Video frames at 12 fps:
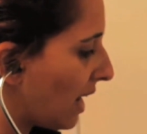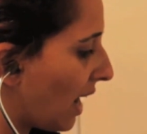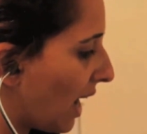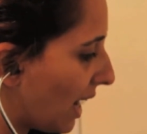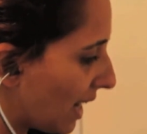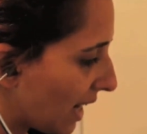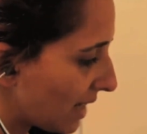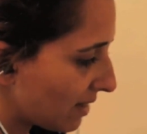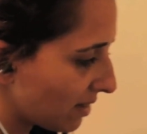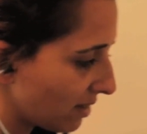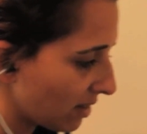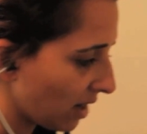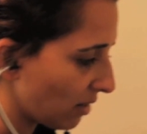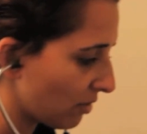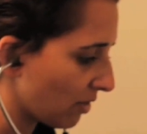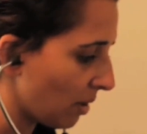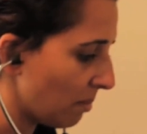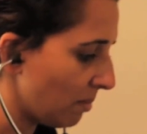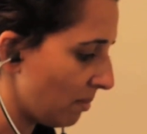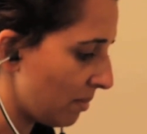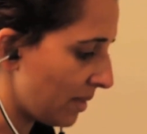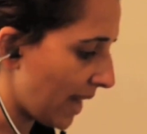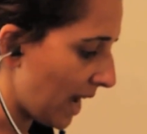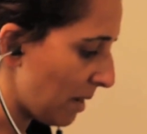I like to start from
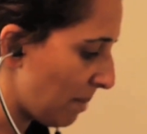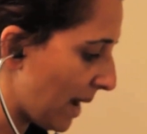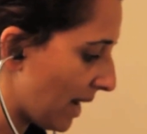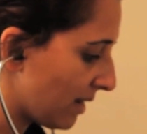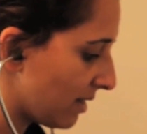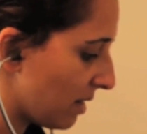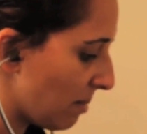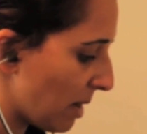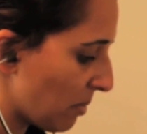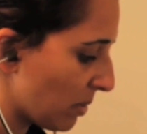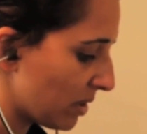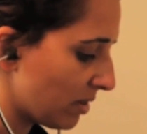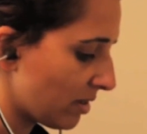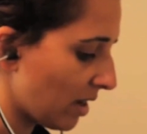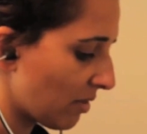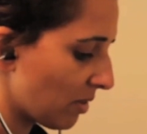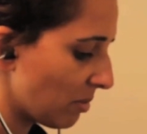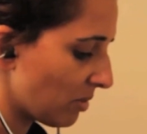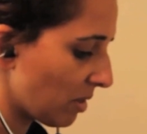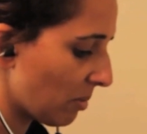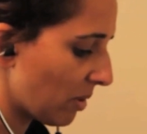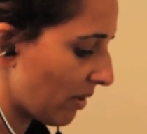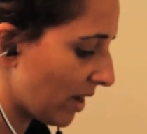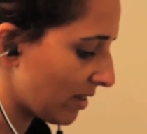the apex, you may want to start from
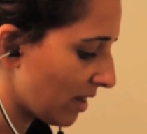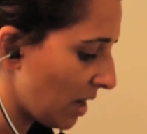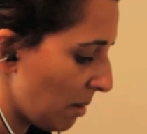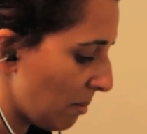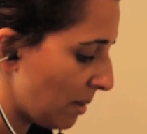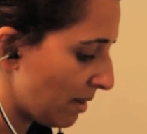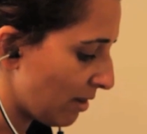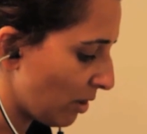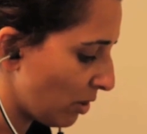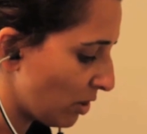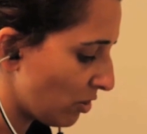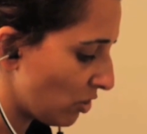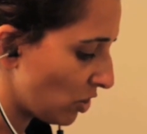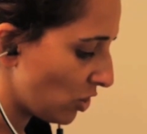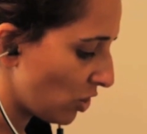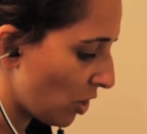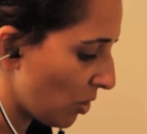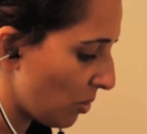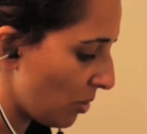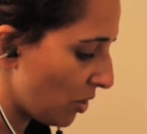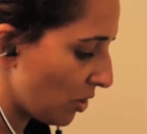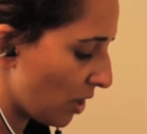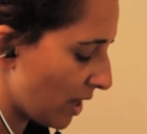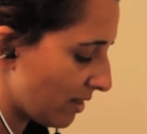somewhere else, but as long as you know
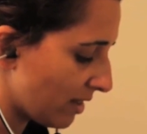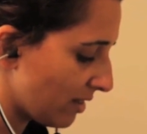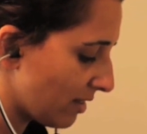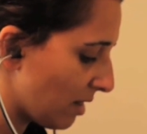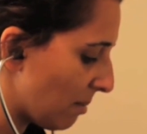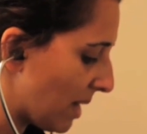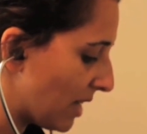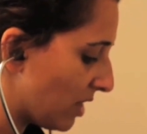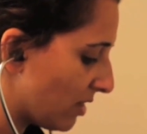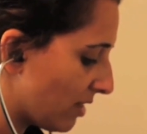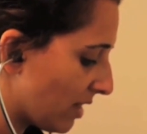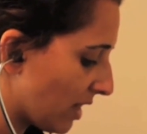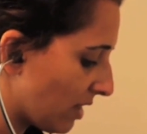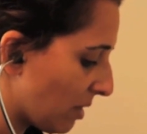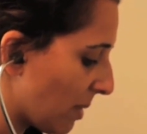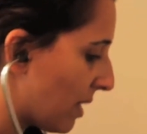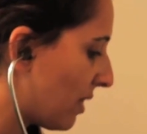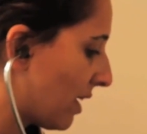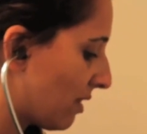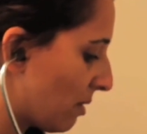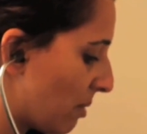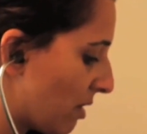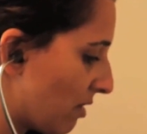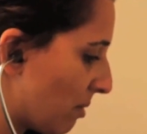a system and you stick to it, that's the
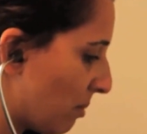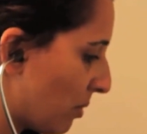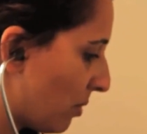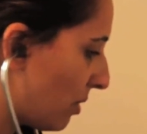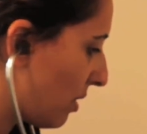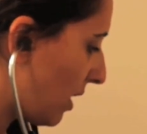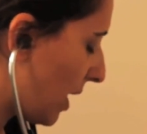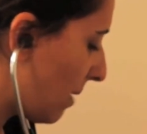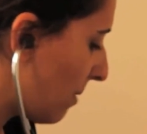most important thing.